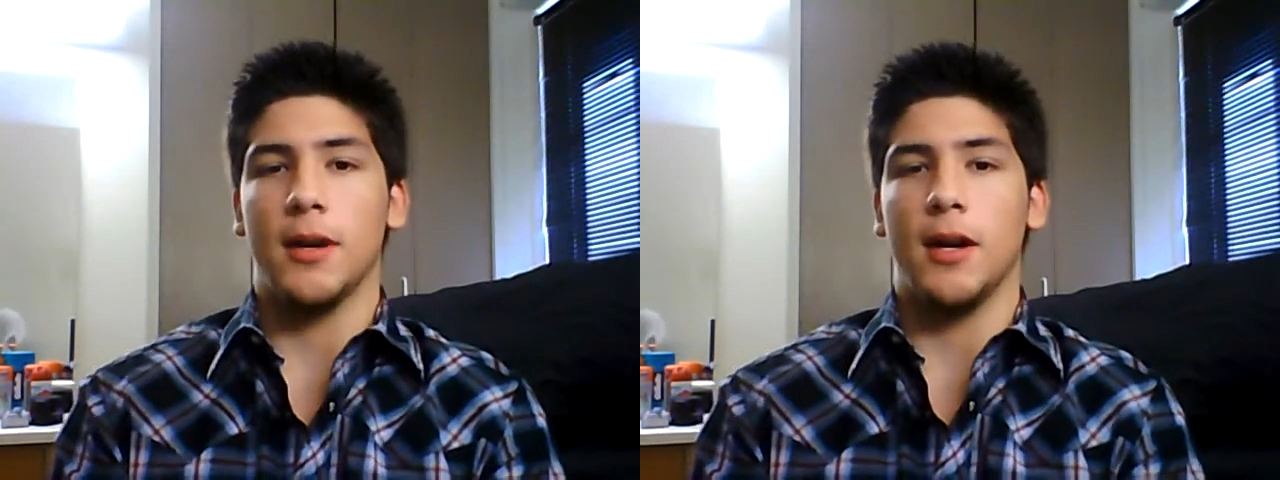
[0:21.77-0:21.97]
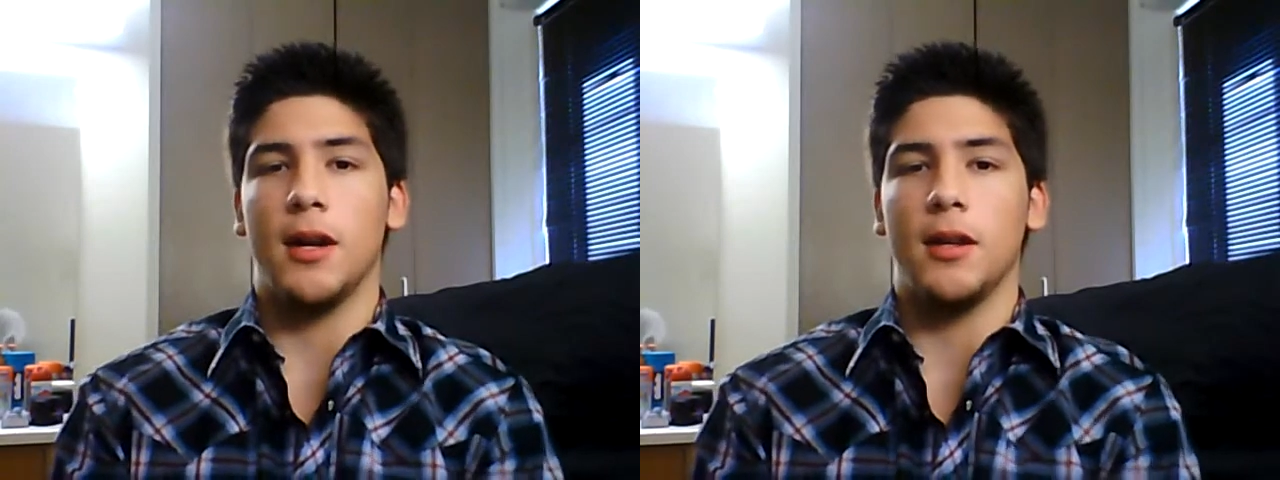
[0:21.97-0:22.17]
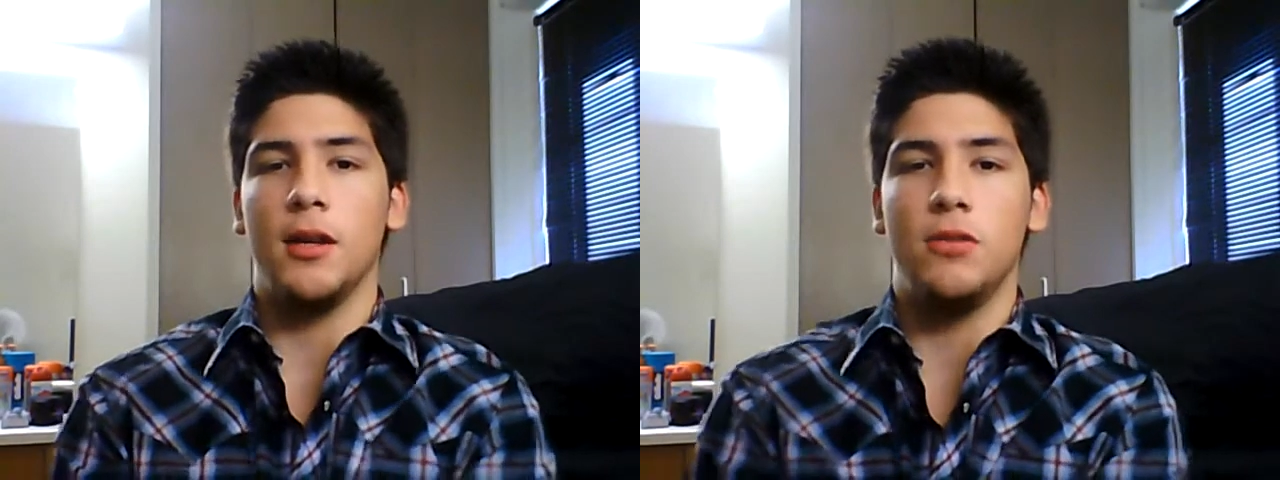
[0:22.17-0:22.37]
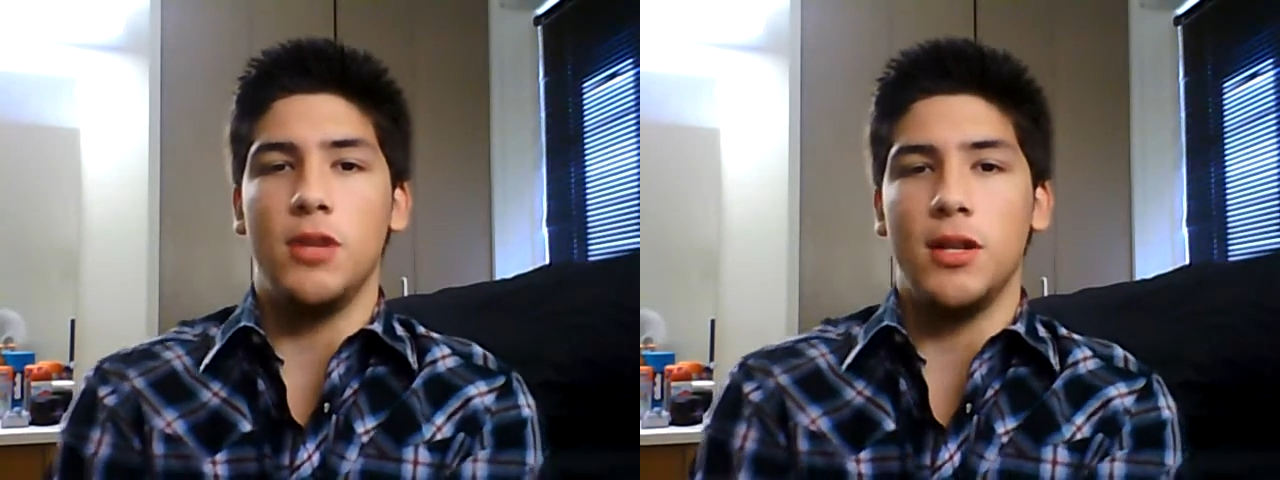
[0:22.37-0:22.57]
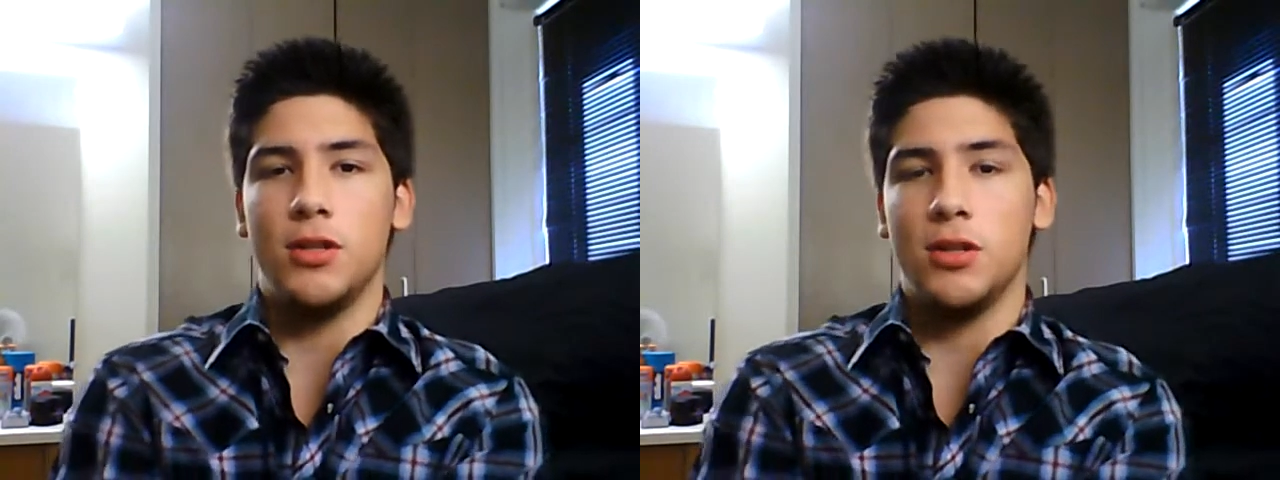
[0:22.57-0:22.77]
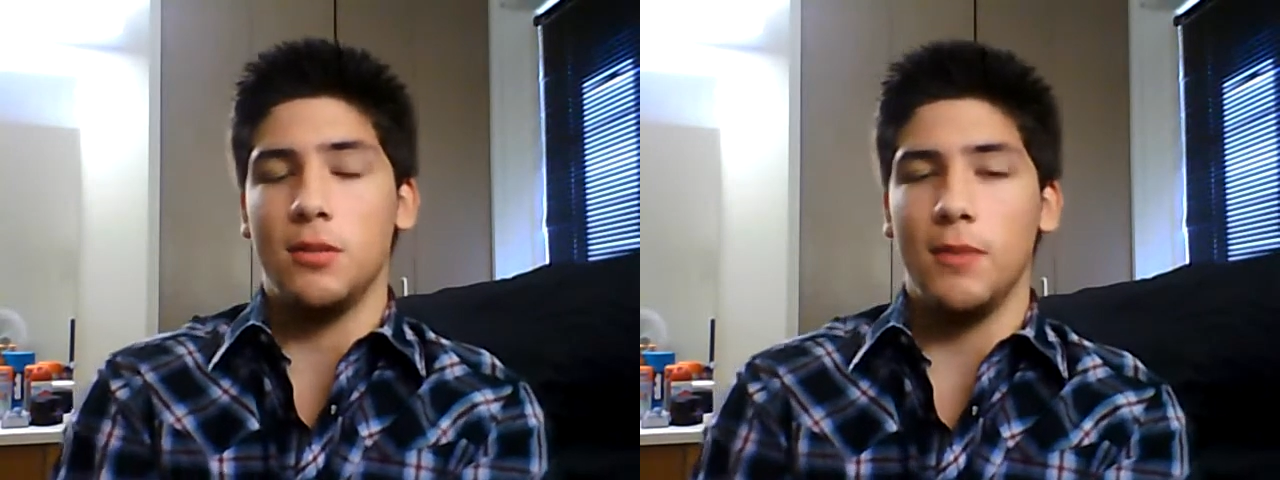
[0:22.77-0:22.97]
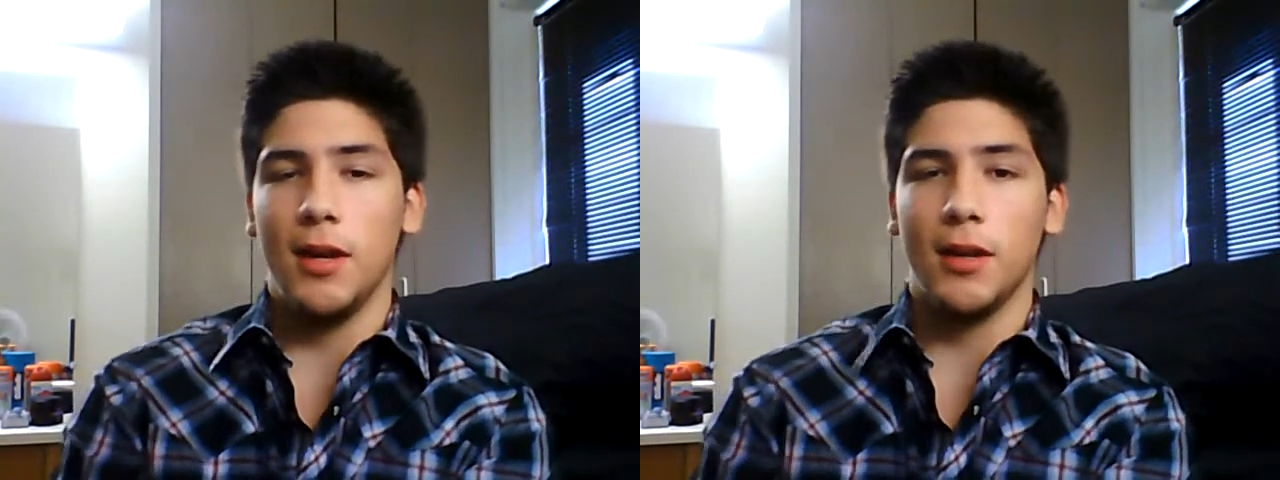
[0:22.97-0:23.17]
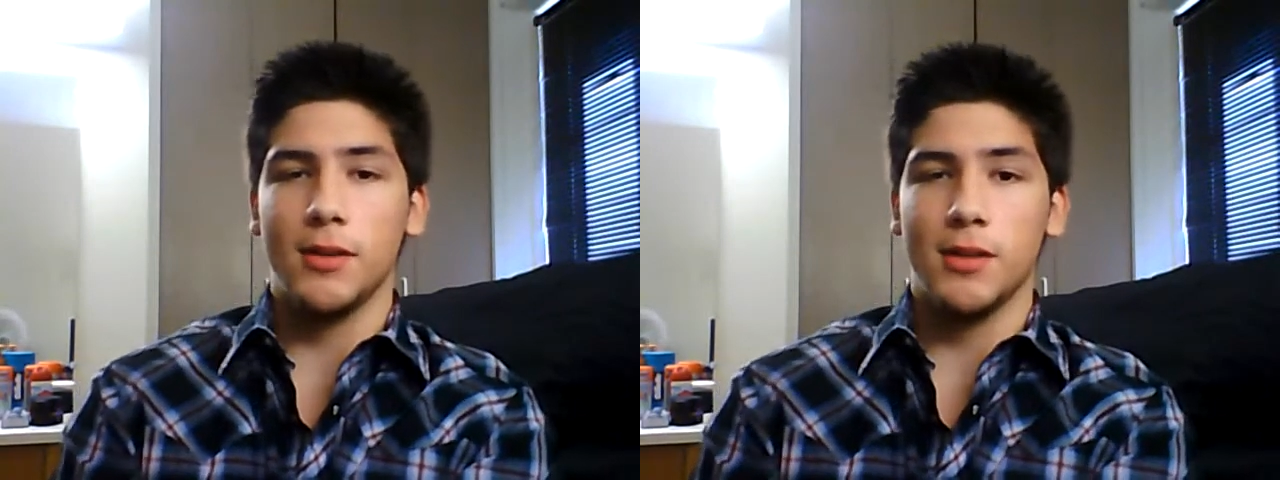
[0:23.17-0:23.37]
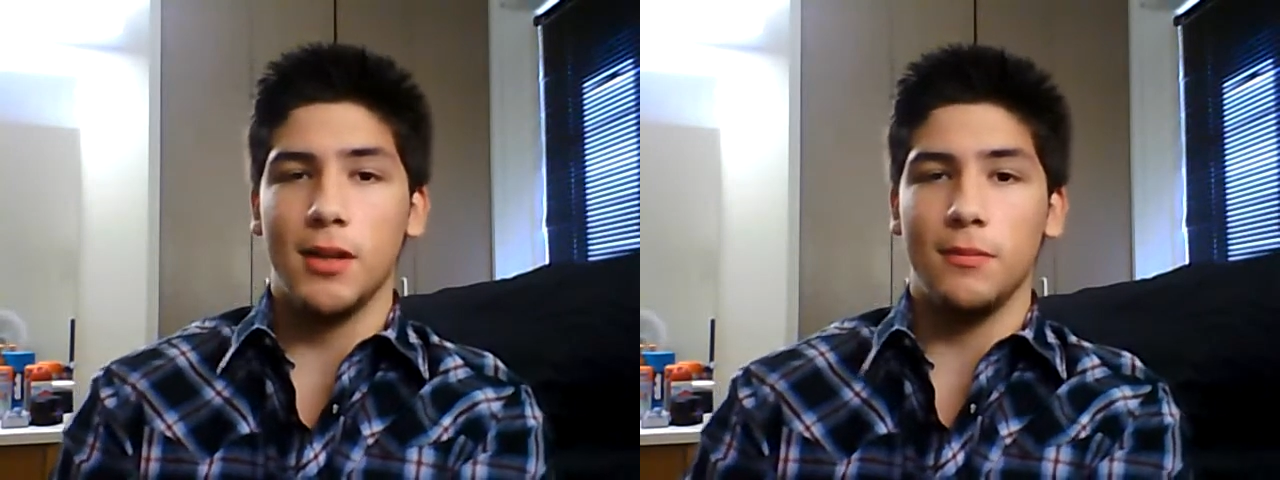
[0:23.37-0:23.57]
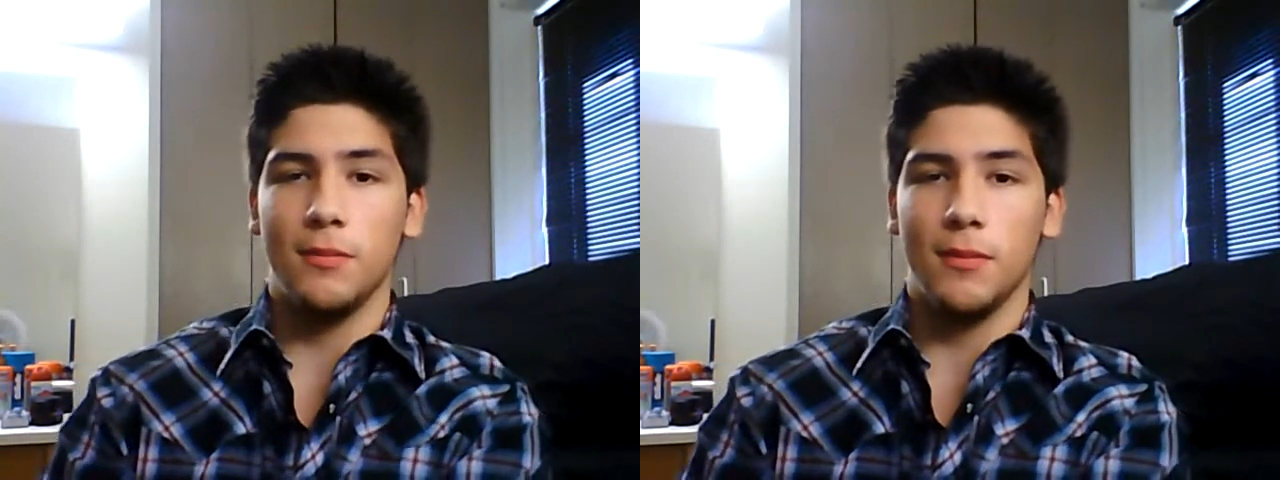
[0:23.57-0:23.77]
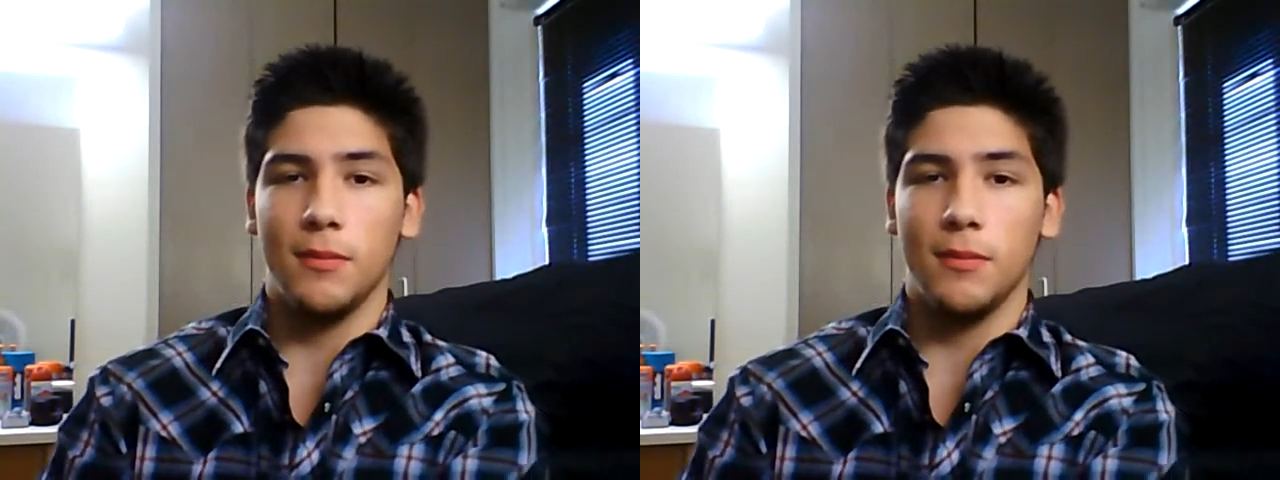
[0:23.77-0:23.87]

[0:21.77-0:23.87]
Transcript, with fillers: I got a huge itch to make some,